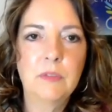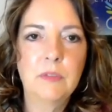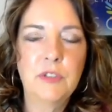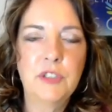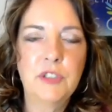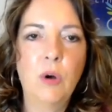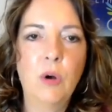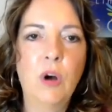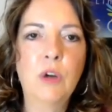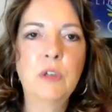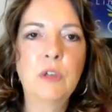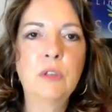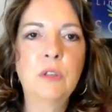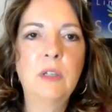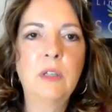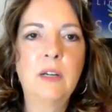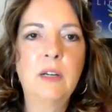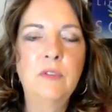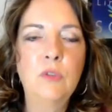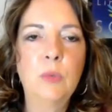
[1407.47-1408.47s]
So all your
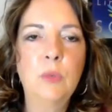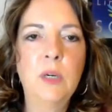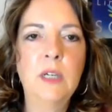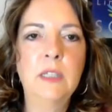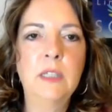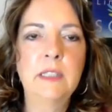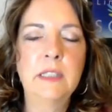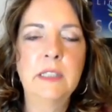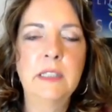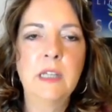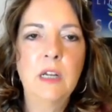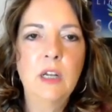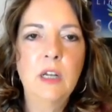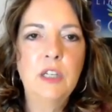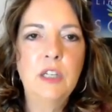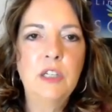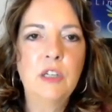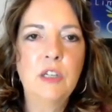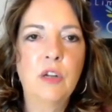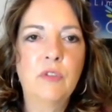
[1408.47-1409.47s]
loved ones,
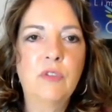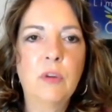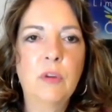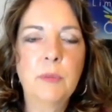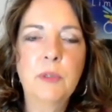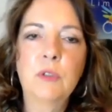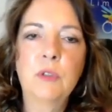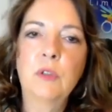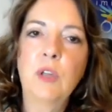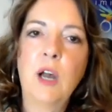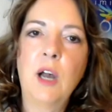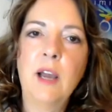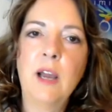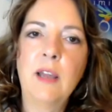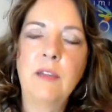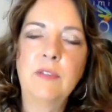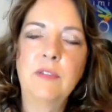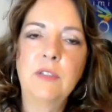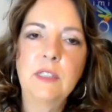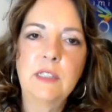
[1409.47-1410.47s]
from your
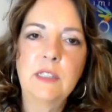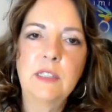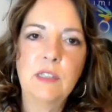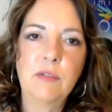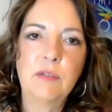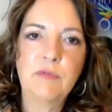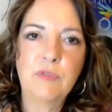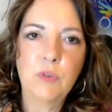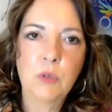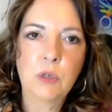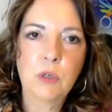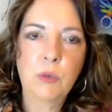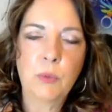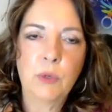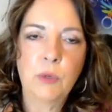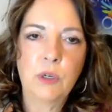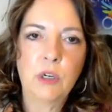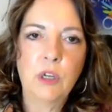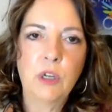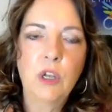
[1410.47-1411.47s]
life step
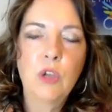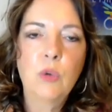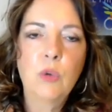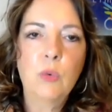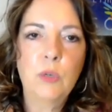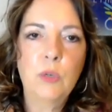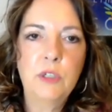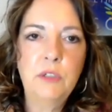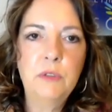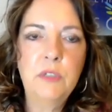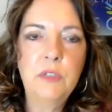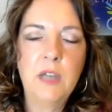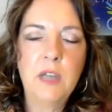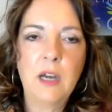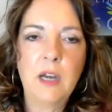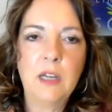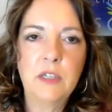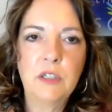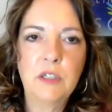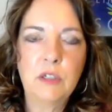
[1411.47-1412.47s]
forward when you
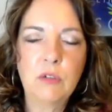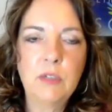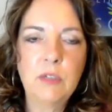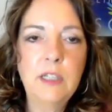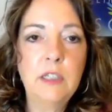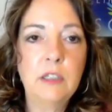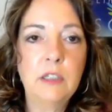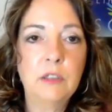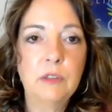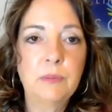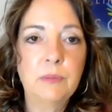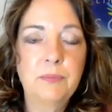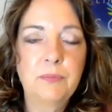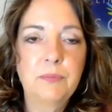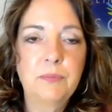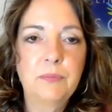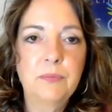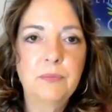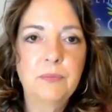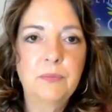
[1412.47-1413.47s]
die to greet you.
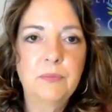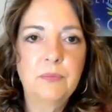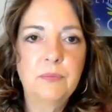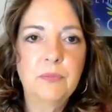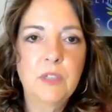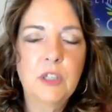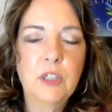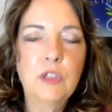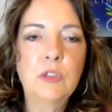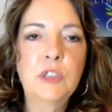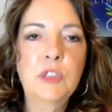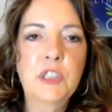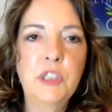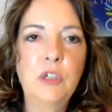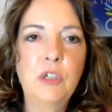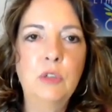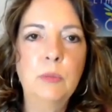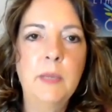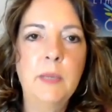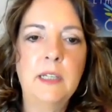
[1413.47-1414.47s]
Your
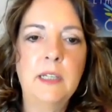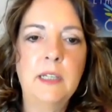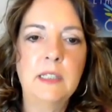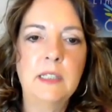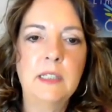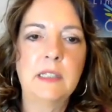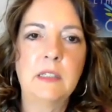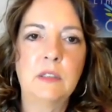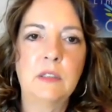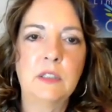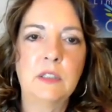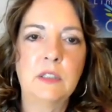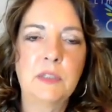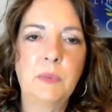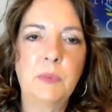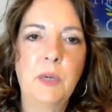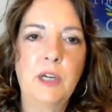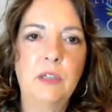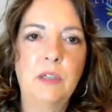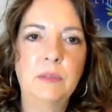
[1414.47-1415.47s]
soulmate is there as
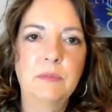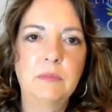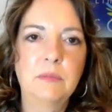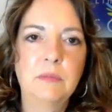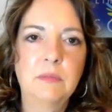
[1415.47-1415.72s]
well.